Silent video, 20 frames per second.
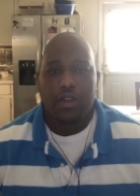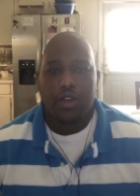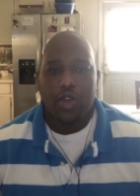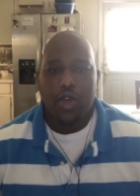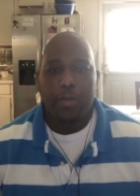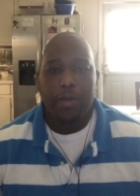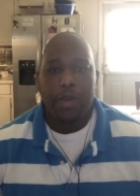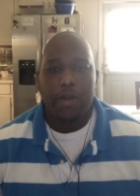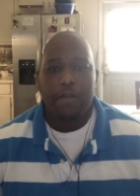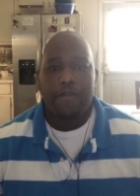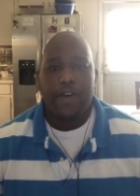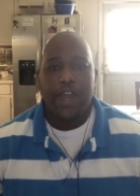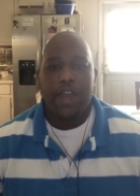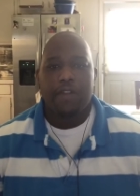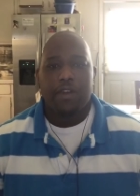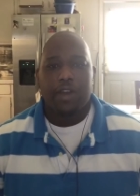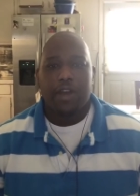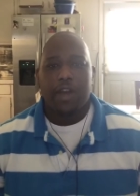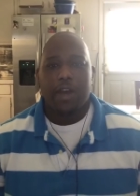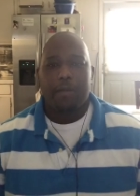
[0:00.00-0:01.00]
Do me a
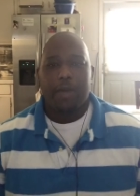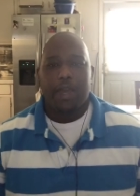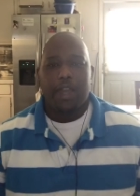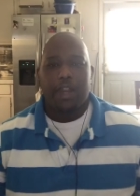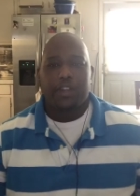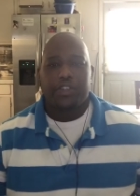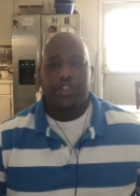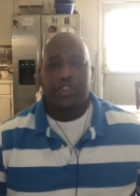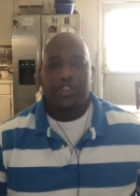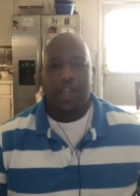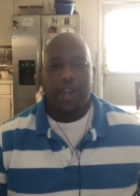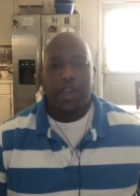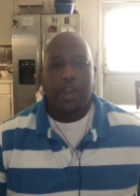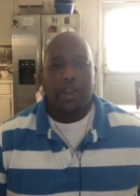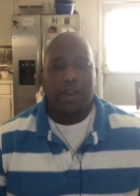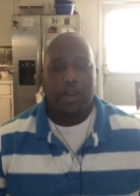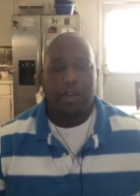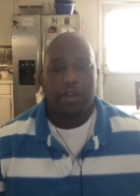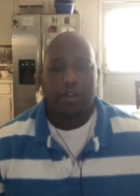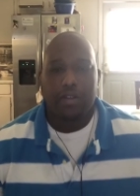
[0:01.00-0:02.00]
favor, come in and
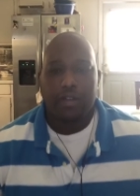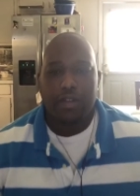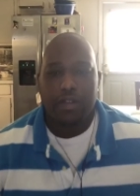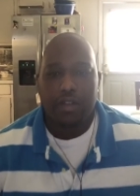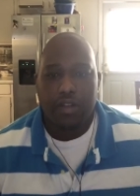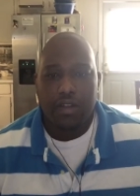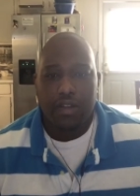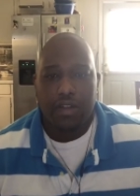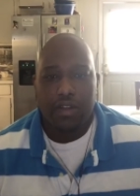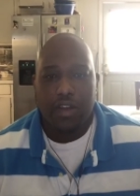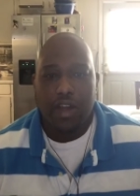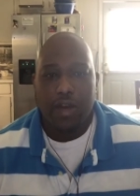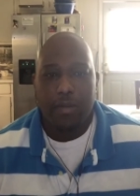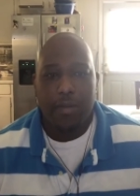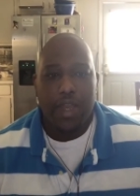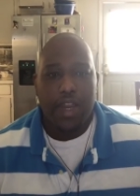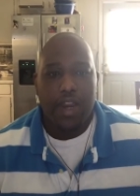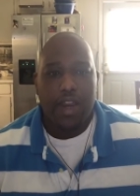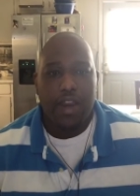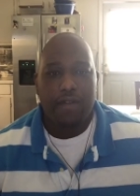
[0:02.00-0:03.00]
share. Come
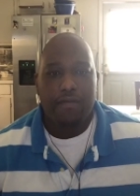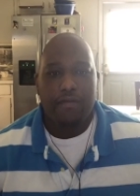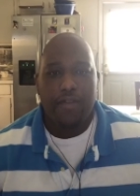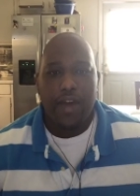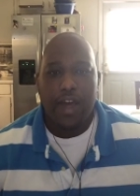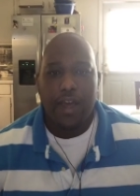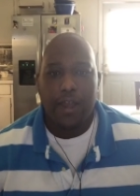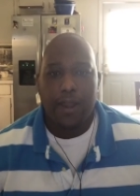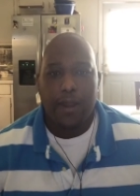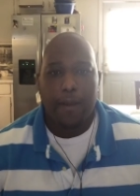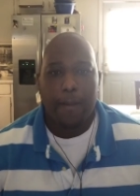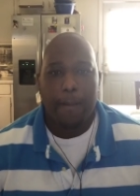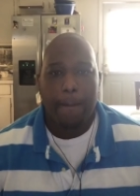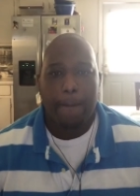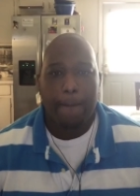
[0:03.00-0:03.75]
in and invite.